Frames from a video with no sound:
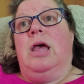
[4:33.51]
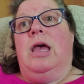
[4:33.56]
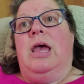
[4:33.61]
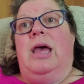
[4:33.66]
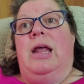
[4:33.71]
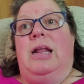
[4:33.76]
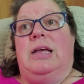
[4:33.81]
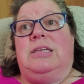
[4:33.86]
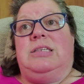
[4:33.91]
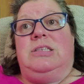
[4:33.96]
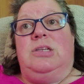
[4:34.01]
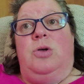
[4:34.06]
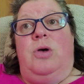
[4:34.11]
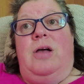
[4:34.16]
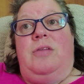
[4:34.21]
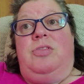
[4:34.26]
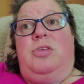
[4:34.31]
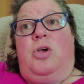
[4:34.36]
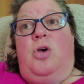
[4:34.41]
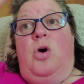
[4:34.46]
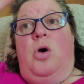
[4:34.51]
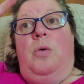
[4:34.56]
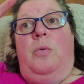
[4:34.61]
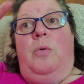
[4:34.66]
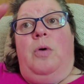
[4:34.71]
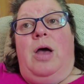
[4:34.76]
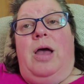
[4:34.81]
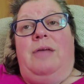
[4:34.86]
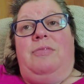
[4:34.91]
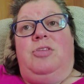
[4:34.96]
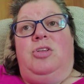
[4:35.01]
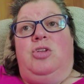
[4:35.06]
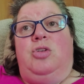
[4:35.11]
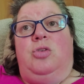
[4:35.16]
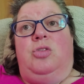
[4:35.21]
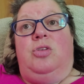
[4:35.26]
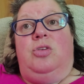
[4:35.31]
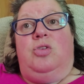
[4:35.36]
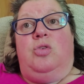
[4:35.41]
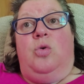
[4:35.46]
And I still have to go, I have to
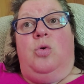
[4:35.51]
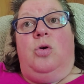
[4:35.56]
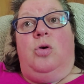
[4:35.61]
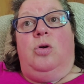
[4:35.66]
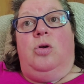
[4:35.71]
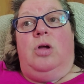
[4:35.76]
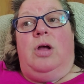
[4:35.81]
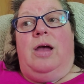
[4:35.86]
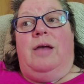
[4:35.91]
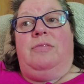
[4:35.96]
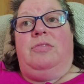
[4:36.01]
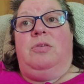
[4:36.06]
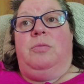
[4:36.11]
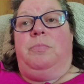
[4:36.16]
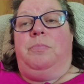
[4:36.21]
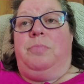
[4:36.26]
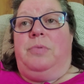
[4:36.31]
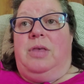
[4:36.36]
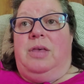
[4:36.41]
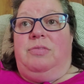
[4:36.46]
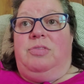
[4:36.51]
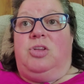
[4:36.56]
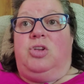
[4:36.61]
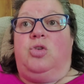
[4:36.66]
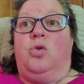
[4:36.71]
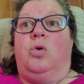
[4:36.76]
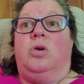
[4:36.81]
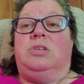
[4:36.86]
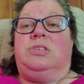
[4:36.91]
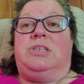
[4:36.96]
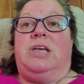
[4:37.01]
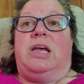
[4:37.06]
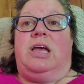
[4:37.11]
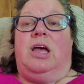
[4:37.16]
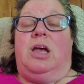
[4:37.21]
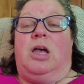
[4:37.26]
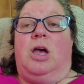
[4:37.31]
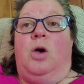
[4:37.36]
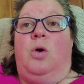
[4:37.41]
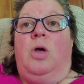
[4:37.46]
do the door, I have to give the door a
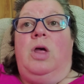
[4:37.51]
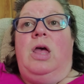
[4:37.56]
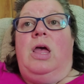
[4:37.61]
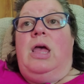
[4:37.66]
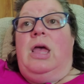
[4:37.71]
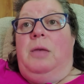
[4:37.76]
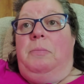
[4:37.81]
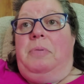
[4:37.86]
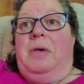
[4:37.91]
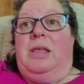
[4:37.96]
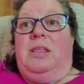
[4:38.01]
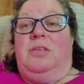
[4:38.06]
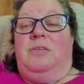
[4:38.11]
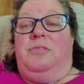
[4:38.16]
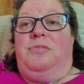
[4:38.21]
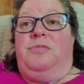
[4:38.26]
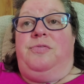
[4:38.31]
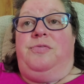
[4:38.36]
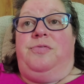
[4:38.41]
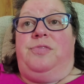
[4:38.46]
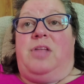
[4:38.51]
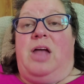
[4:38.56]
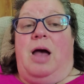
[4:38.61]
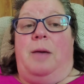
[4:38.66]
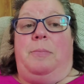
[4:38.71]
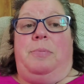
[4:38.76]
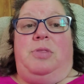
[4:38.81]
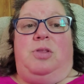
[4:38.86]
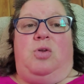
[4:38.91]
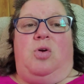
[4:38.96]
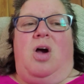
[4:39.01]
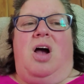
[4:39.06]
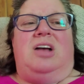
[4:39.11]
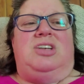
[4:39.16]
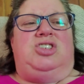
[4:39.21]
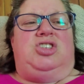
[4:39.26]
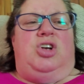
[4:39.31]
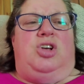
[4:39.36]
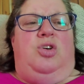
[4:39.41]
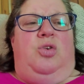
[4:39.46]
second coat and paint the top of the door. I'll
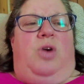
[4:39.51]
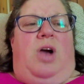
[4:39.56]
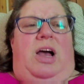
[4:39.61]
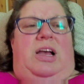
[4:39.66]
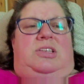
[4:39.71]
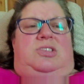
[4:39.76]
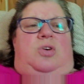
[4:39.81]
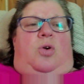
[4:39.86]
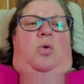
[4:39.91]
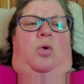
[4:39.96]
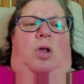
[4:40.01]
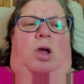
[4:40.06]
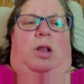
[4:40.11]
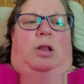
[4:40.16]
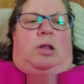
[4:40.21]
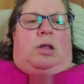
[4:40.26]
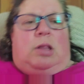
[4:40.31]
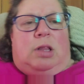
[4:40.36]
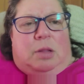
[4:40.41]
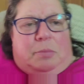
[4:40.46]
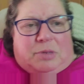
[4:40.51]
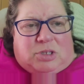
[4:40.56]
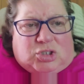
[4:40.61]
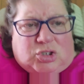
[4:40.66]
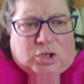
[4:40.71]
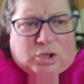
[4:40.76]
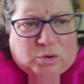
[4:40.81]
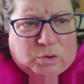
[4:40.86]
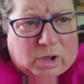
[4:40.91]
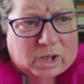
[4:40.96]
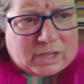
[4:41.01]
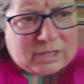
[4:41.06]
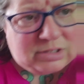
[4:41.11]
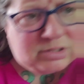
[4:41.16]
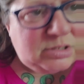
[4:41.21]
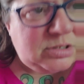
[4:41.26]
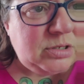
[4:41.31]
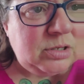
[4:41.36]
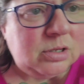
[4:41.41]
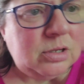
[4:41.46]
show you guys, hold on. Let me show you
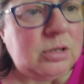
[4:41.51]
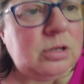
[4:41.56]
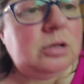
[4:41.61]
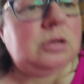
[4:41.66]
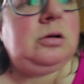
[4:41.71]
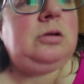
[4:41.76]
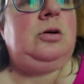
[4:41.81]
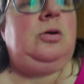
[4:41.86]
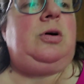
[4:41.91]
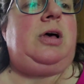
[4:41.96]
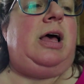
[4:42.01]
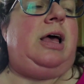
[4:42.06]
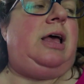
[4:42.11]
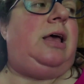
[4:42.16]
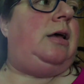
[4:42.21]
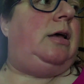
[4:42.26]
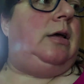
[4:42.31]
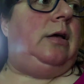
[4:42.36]
guys, okay?